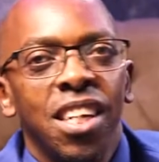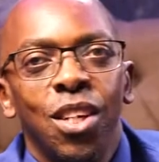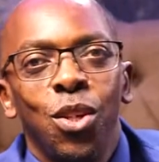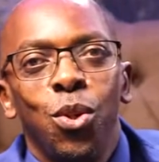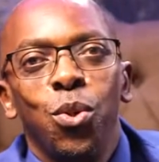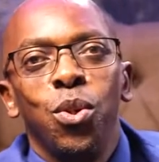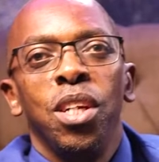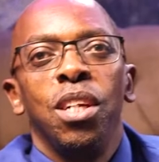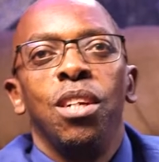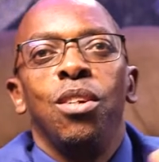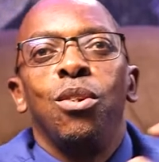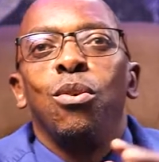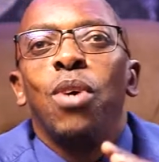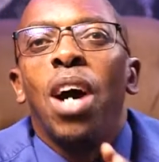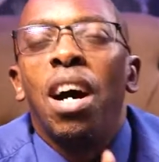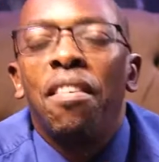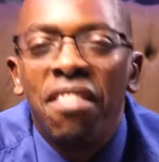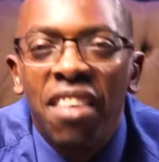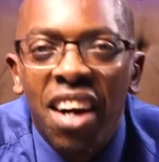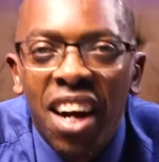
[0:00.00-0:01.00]
Do you need to
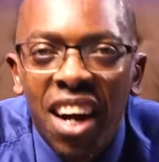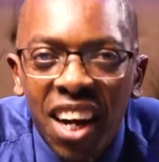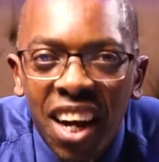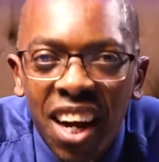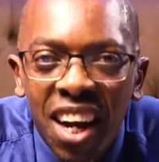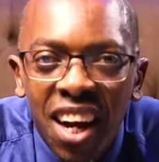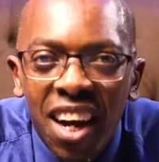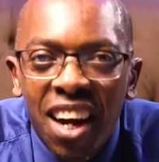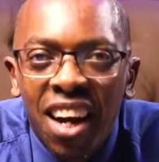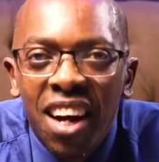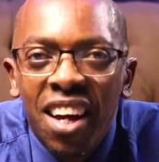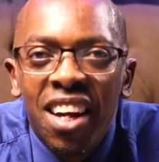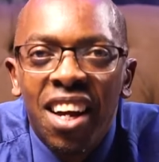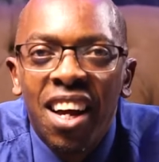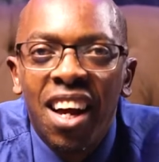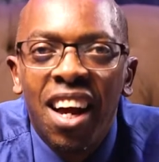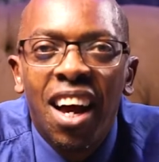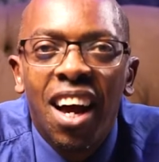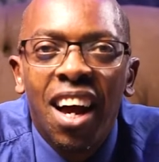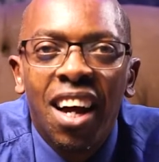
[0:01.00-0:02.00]
have a, a
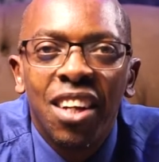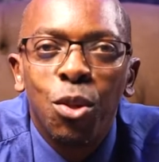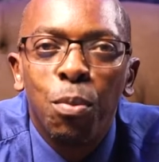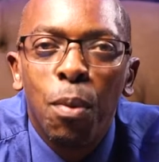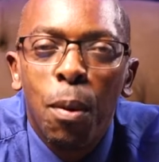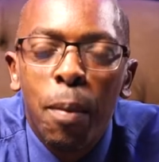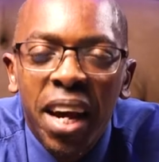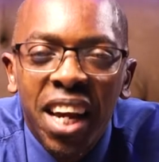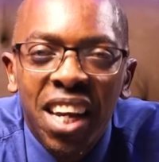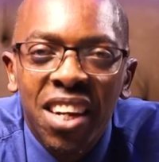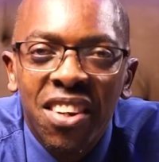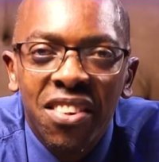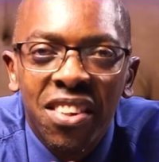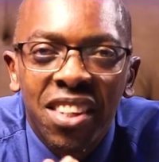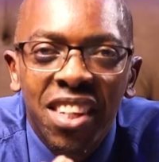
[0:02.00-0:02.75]
a supermarket